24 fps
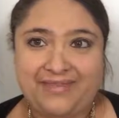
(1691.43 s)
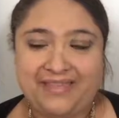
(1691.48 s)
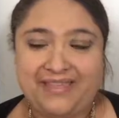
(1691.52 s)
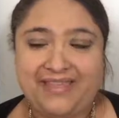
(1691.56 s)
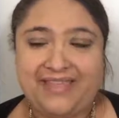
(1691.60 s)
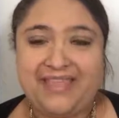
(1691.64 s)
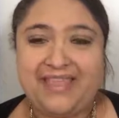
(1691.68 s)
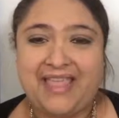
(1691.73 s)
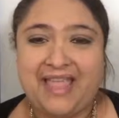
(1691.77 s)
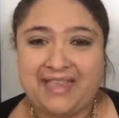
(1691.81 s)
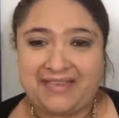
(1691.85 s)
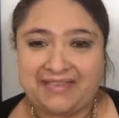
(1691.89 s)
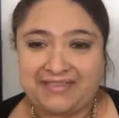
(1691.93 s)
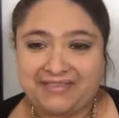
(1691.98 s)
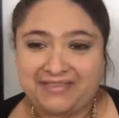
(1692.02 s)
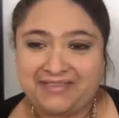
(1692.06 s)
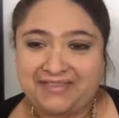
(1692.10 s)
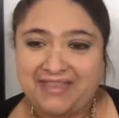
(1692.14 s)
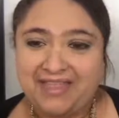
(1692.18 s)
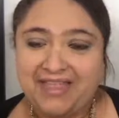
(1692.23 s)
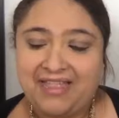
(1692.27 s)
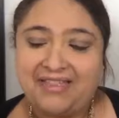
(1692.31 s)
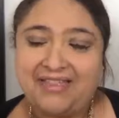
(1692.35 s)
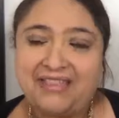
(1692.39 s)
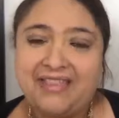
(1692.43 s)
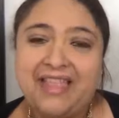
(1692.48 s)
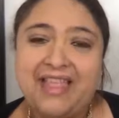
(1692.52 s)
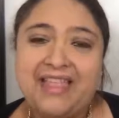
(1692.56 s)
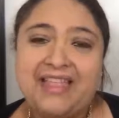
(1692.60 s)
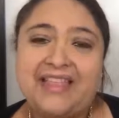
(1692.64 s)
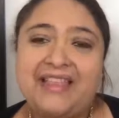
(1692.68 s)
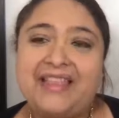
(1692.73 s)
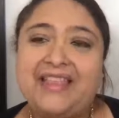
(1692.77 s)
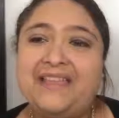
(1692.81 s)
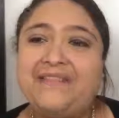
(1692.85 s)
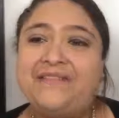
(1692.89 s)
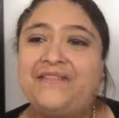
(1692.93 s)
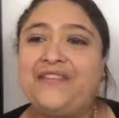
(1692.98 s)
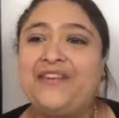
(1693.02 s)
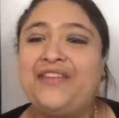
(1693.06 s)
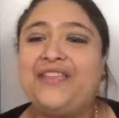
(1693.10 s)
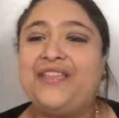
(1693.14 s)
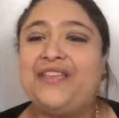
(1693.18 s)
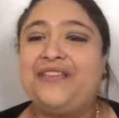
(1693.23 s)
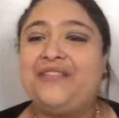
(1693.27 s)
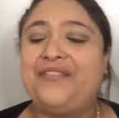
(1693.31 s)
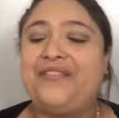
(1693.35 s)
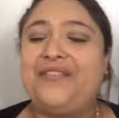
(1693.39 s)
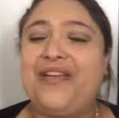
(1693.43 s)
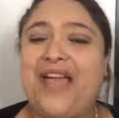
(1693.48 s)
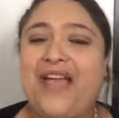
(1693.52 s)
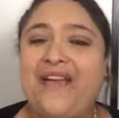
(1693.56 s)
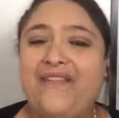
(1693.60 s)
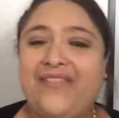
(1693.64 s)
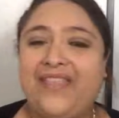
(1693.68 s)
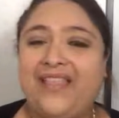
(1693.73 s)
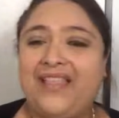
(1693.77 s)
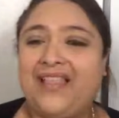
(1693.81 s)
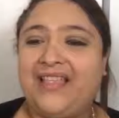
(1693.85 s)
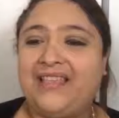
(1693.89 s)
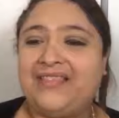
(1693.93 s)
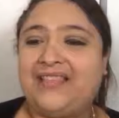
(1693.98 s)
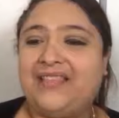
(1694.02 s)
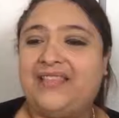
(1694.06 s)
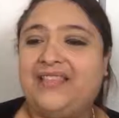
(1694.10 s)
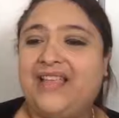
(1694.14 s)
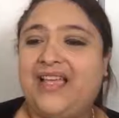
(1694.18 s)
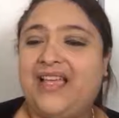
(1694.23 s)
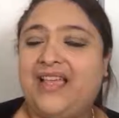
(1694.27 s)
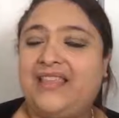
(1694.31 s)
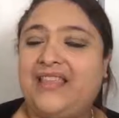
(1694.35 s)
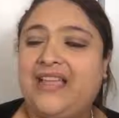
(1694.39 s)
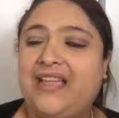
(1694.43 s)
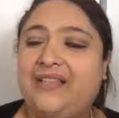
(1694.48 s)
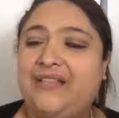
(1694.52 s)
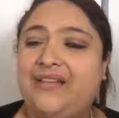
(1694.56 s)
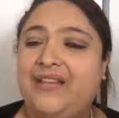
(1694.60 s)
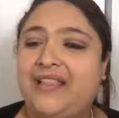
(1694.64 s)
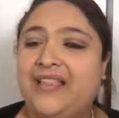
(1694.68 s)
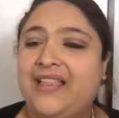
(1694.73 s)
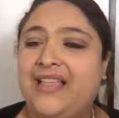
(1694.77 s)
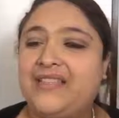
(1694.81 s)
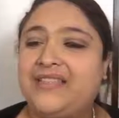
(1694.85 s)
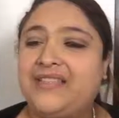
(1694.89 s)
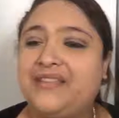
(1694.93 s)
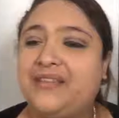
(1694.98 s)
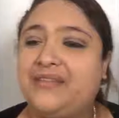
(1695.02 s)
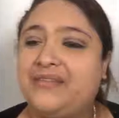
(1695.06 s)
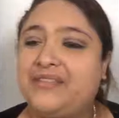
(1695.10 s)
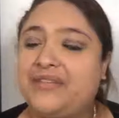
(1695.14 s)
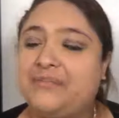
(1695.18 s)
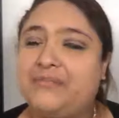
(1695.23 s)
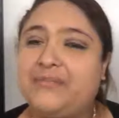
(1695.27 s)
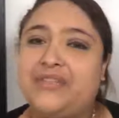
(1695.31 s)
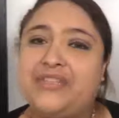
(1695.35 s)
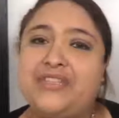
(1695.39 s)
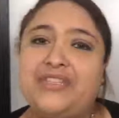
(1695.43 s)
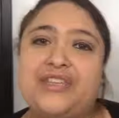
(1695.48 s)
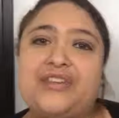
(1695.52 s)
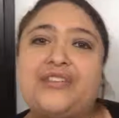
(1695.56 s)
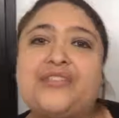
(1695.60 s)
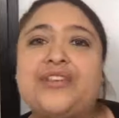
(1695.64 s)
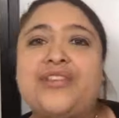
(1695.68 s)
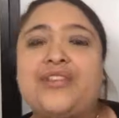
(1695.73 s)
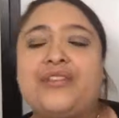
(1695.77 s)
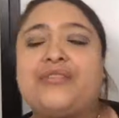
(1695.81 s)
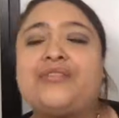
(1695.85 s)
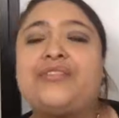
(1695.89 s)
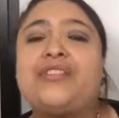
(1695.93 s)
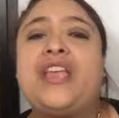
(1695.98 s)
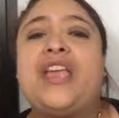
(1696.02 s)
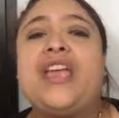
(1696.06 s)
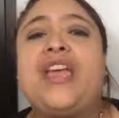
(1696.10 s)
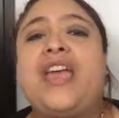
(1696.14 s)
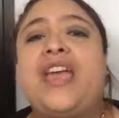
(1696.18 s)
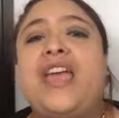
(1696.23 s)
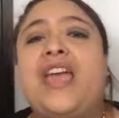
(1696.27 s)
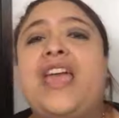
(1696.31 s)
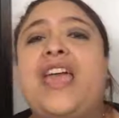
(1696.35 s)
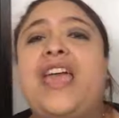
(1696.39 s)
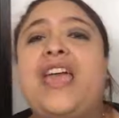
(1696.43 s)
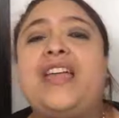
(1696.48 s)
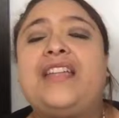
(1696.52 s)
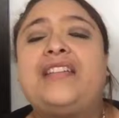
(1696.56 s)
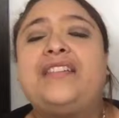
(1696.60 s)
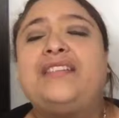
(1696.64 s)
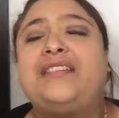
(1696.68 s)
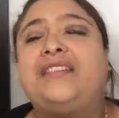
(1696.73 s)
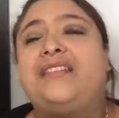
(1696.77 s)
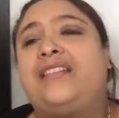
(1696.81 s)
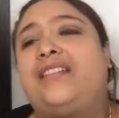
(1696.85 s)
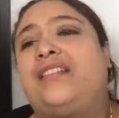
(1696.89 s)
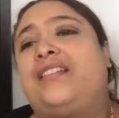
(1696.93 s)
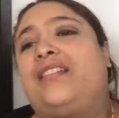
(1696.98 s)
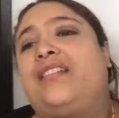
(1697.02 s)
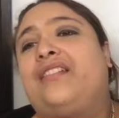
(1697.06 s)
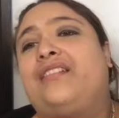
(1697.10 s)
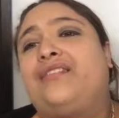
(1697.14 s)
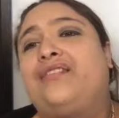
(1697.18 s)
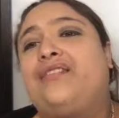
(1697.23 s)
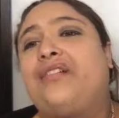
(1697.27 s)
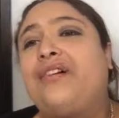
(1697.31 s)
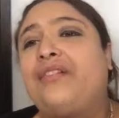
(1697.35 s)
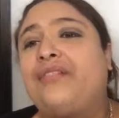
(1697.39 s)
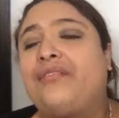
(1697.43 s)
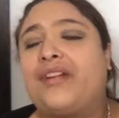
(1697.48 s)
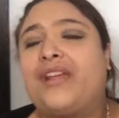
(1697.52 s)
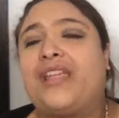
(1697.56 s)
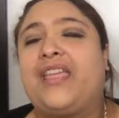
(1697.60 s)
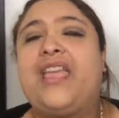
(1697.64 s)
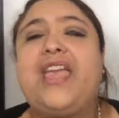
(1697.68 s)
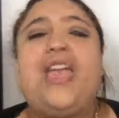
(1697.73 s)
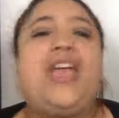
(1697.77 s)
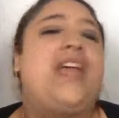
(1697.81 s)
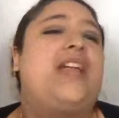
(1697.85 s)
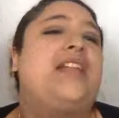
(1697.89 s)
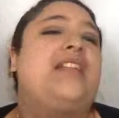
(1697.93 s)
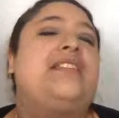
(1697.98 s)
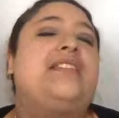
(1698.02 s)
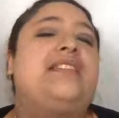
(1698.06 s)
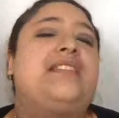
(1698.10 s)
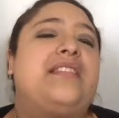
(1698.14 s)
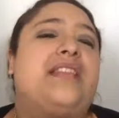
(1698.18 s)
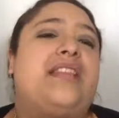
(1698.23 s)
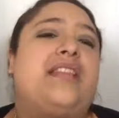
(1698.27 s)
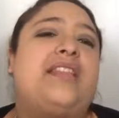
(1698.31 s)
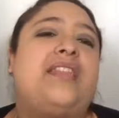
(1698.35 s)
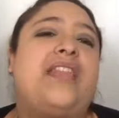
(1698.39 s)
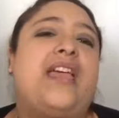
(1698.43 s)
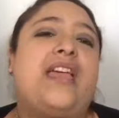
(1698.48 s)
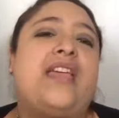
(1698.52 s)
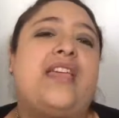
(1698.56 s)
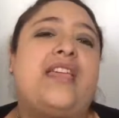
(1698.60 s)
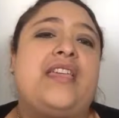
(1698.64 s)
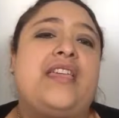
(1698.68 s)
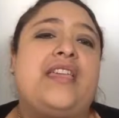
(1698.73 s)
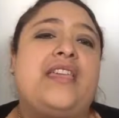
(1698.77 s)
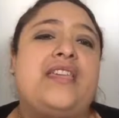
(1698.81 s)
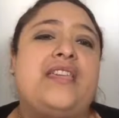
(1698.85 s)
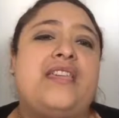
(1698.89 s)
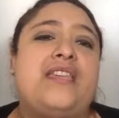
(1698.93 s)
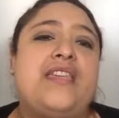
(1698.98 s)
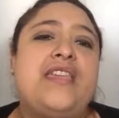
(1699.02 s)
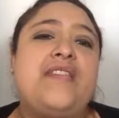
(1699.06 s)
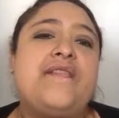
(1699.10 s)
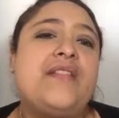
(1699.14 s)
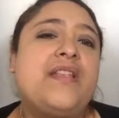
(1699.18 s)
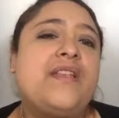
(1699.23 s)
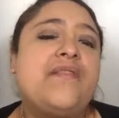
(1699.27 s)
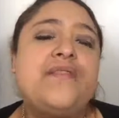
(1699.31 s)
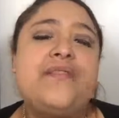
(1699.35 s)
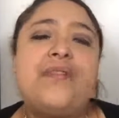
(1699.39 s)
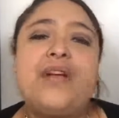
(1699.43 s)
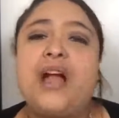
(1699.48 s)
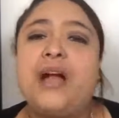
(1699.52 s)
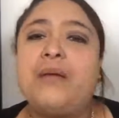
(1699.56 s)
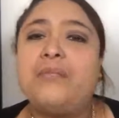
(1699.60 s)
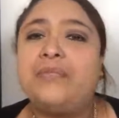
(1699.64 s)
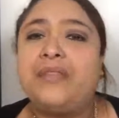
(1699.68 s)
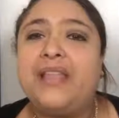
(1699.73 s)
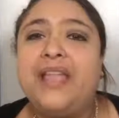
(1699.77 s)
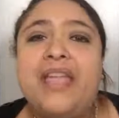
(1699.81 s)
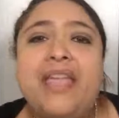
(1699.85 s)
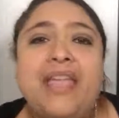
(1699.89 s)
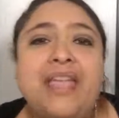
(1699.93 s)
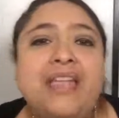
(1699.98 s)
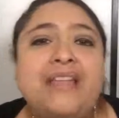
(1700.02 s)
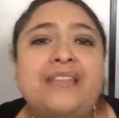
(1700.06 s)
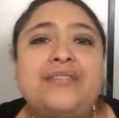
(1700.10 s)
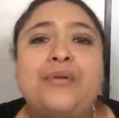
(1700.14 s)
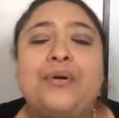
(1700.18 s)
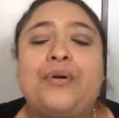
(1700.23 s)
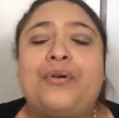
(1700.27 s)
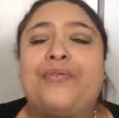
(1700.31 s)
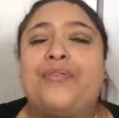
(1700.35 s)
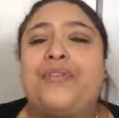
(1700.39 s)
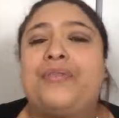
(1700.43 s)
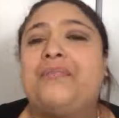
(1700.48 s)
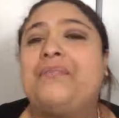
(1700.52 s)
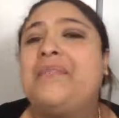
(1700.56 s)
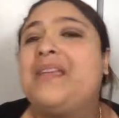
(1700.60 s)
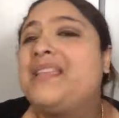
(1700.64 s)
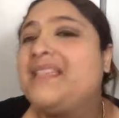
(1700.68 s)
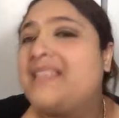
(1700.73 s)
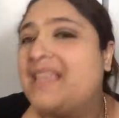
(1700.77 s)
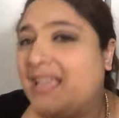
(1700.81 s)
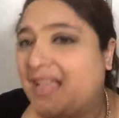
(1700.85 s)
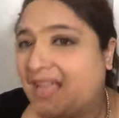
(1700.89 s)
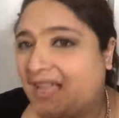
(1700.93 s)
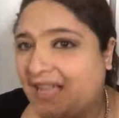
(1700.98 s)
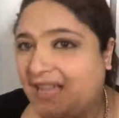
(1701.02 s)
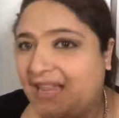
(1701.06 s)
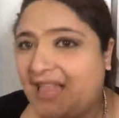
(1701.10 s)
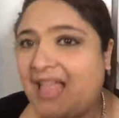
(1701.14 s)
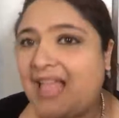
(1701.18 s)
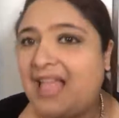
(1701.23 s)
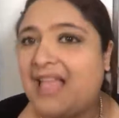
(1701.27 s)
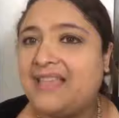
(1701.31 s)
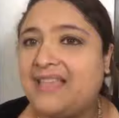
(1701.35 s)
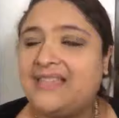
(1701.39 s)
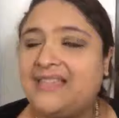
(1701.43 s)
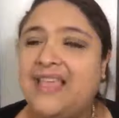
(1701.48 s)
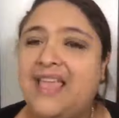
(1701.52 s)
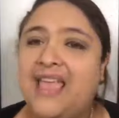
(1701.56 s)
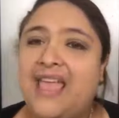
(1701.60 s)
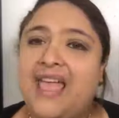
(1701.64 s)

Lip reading: Yes. Luckily for you, you have the lesson. I downloaded the lesson notes and materials. And don't forget that even if you come late or if you miss a class,